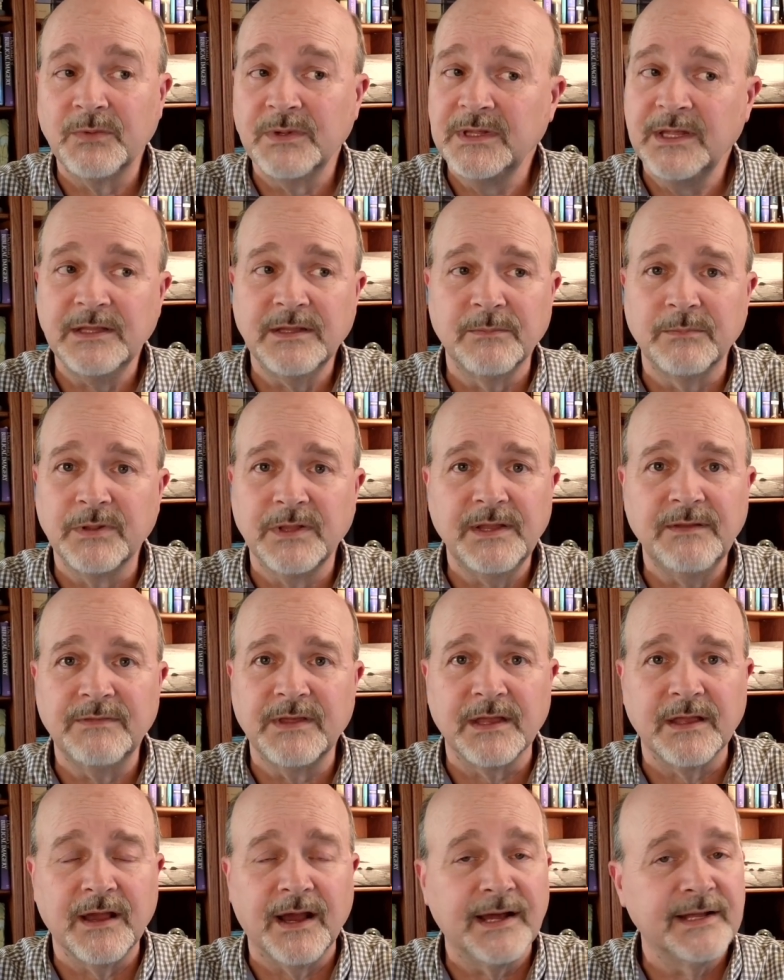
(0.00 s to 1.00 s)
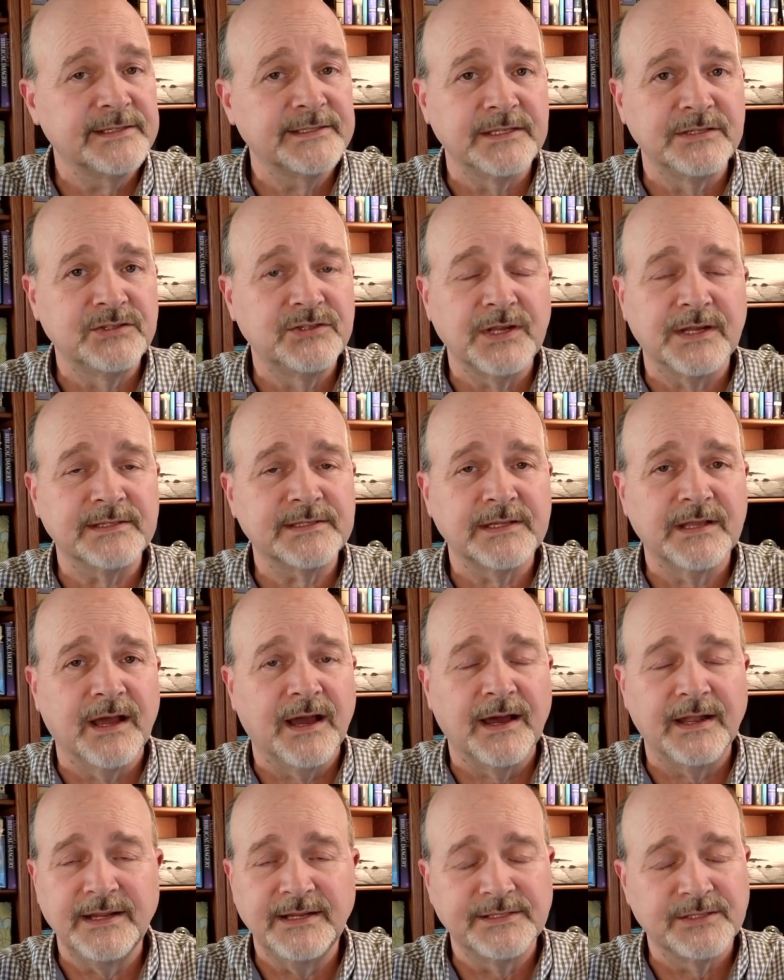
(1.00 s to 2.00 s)
We need to believe that God is a just
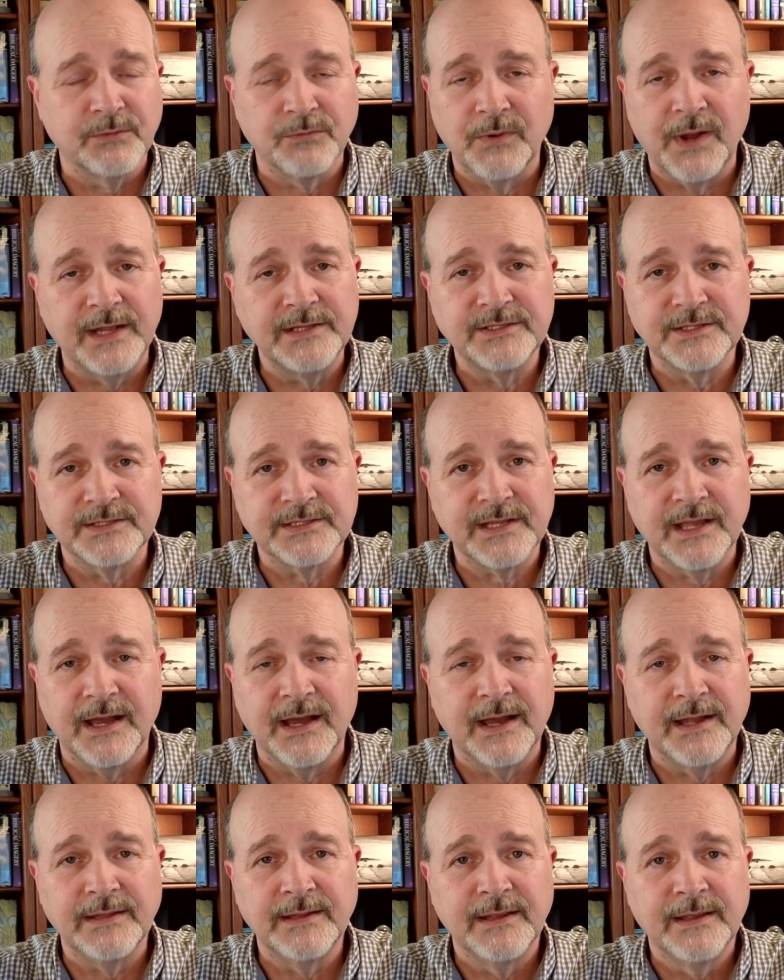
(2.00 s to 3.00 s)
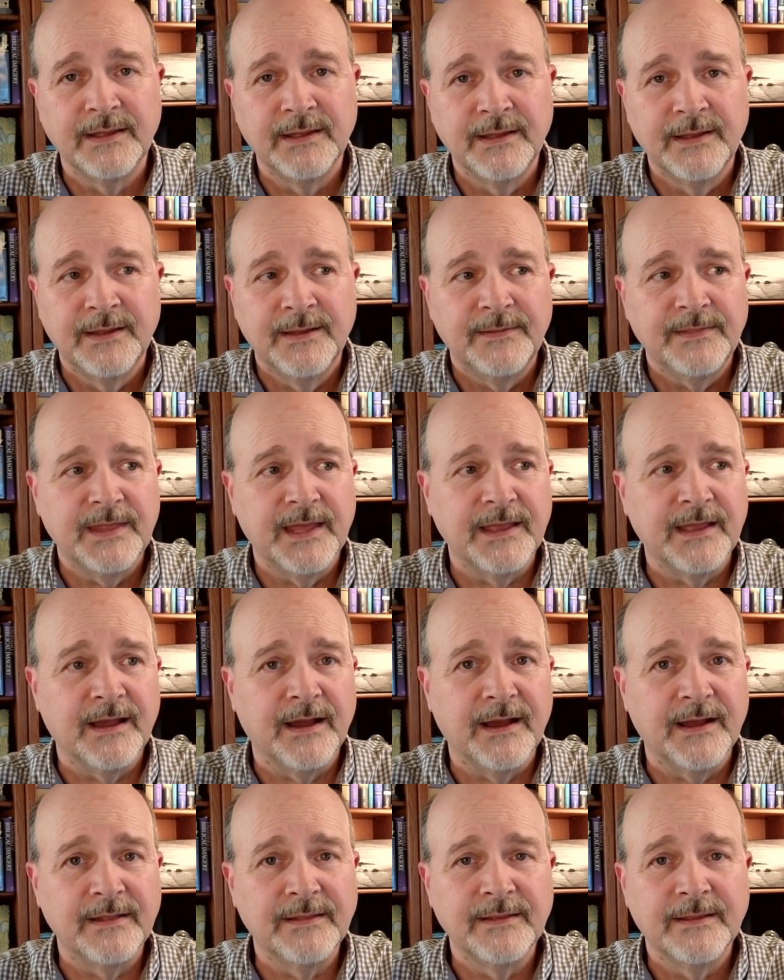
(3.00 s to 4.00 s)
God. He's a righteous God, that
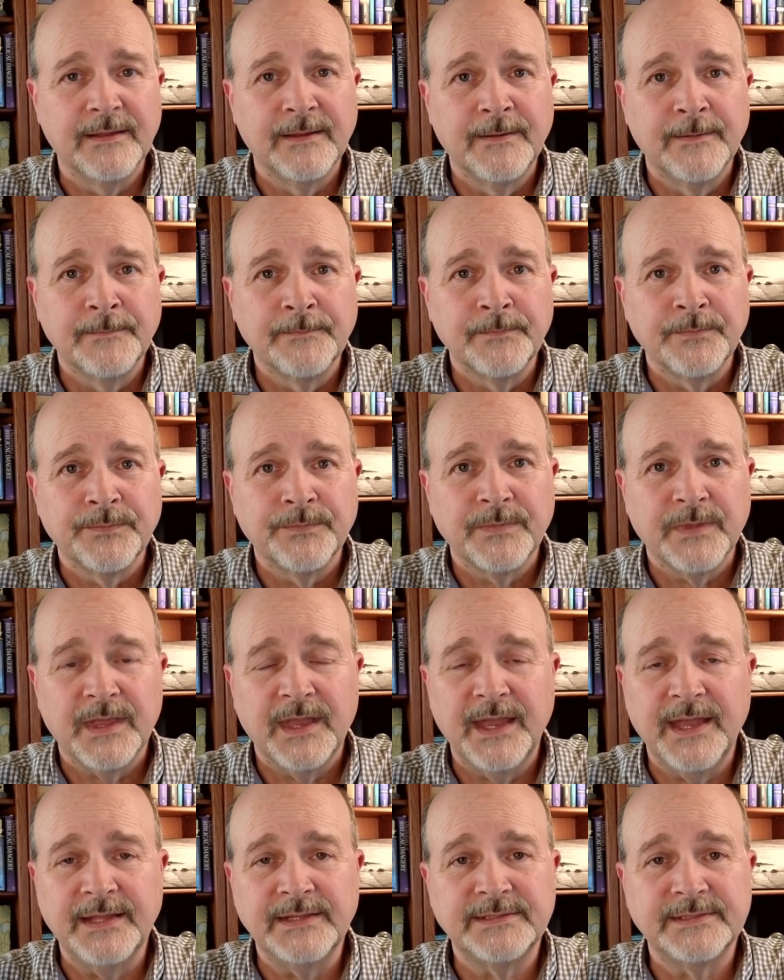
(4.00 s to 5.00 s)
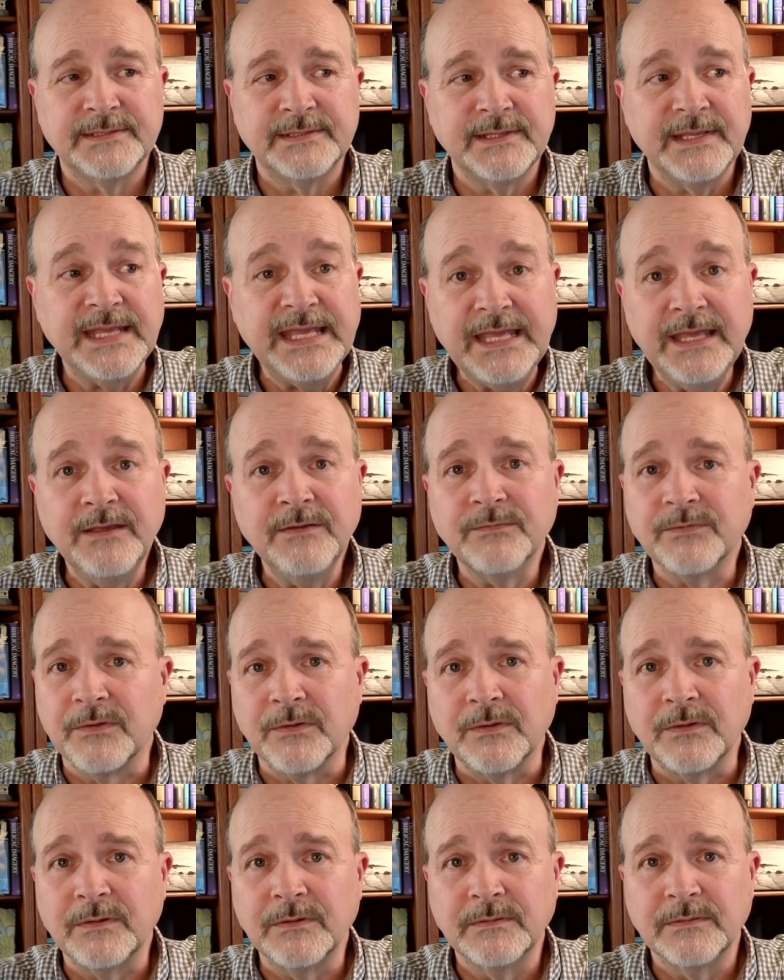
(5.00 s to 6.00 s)
God hates
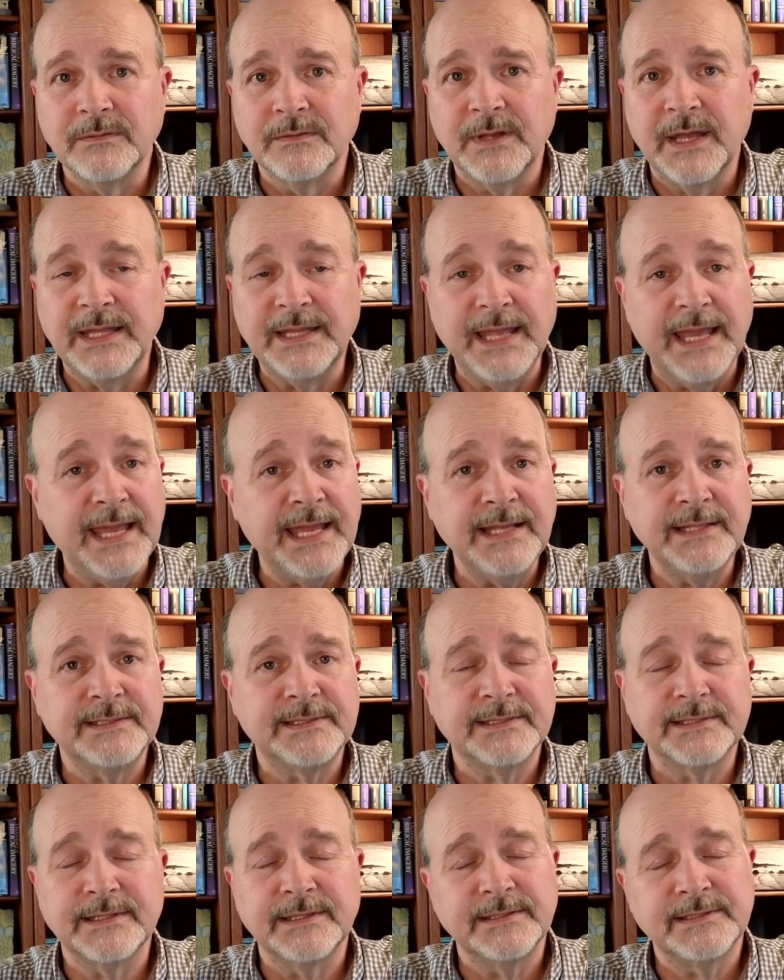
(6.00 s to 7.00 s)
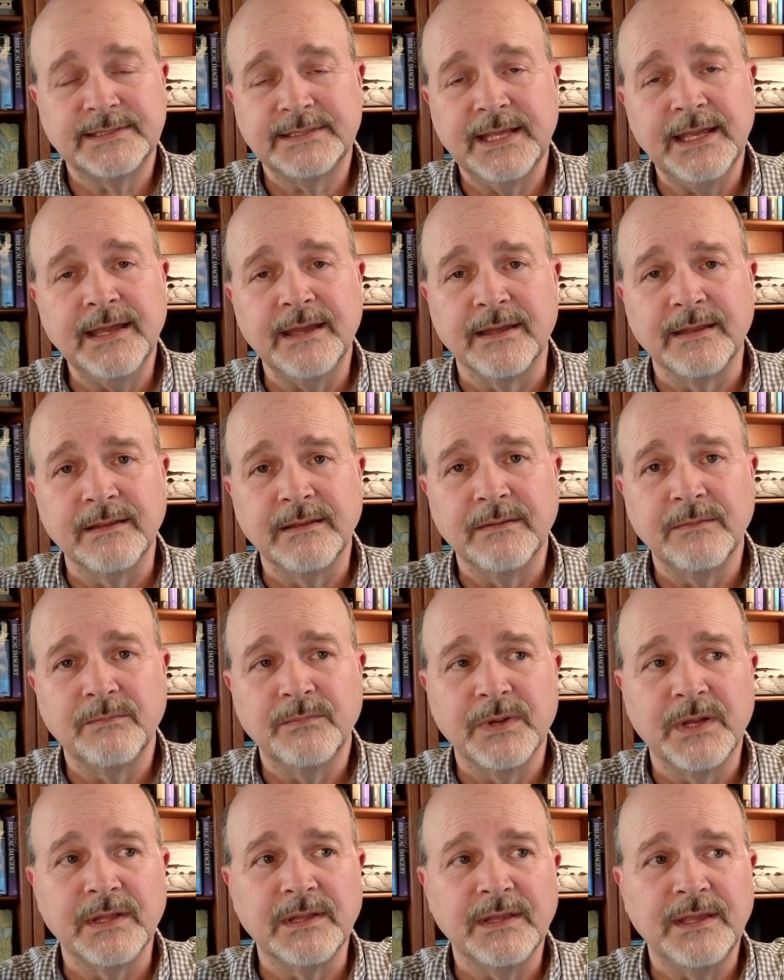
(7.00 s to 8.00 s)
evil and hates sin,
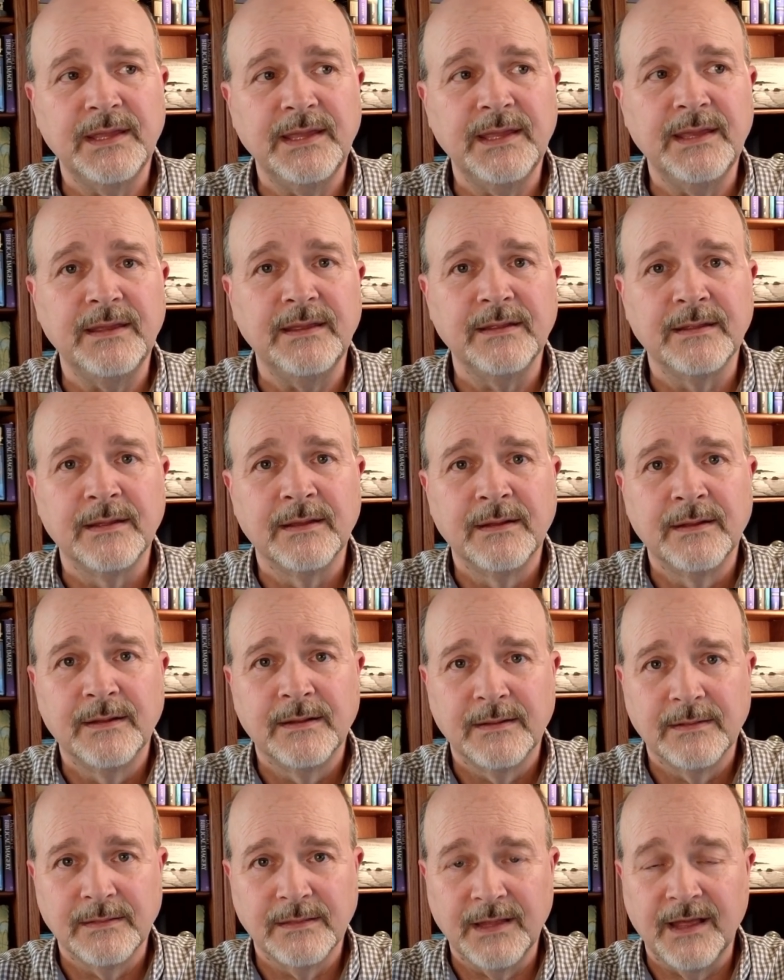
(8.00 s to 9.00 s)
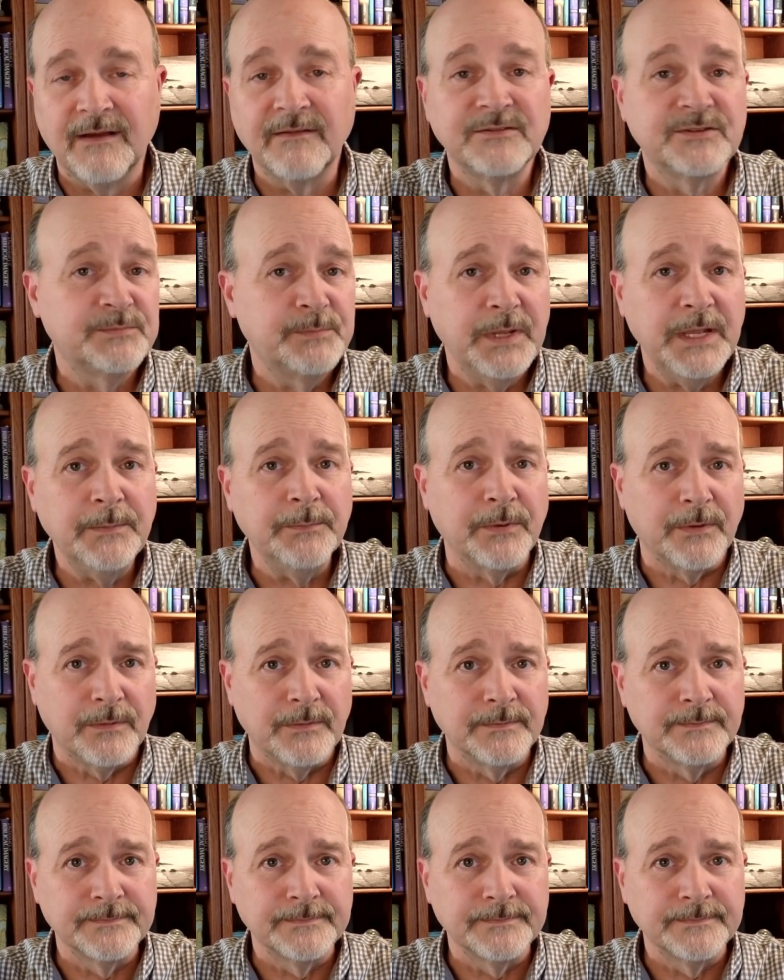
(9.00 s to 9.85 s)
but he loves people.